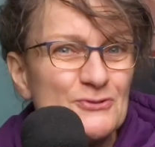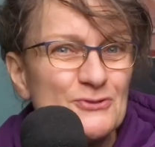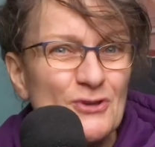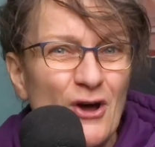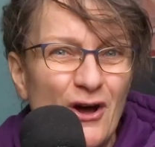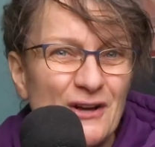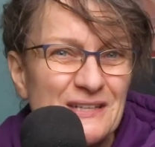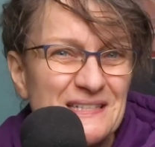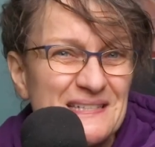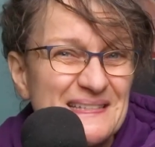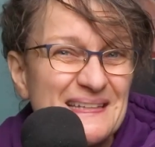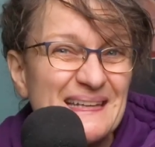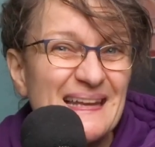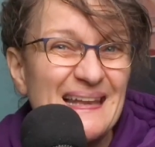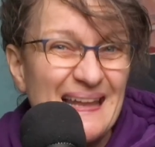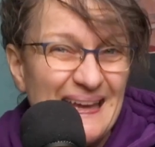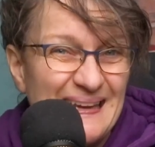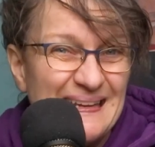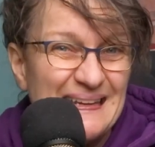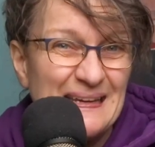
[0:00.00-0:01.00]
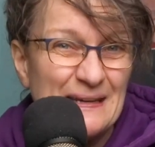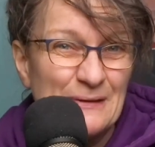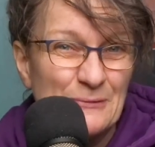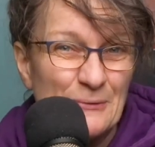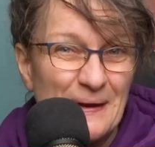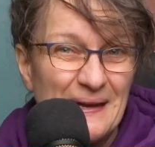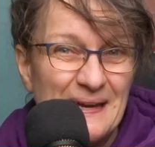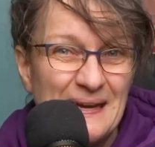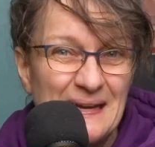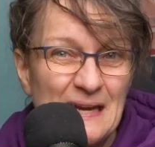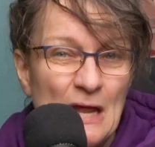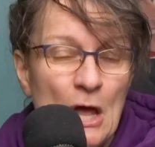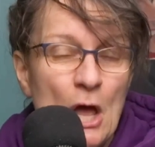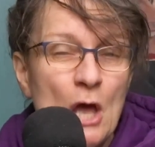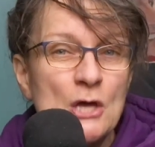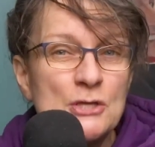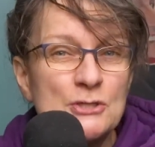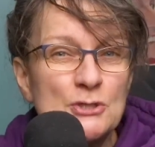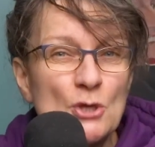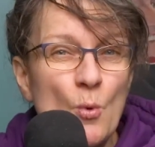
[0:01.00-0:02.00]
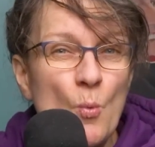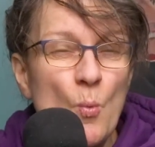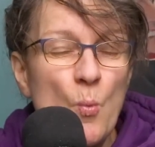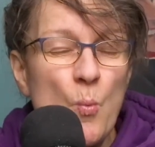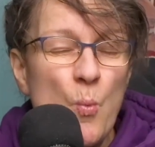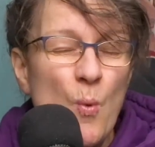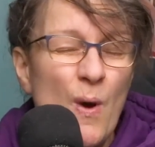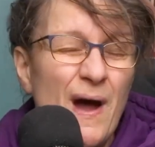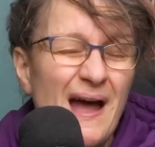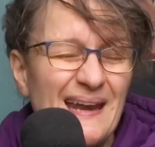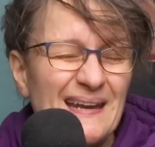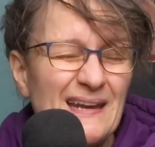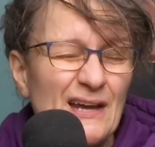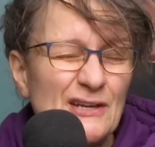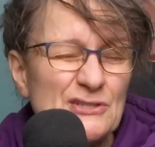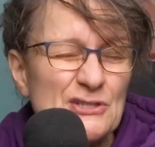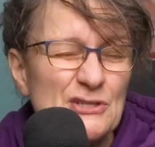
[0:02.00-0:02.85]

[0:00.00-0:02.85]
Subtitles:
your dog doesn't like it, right? So what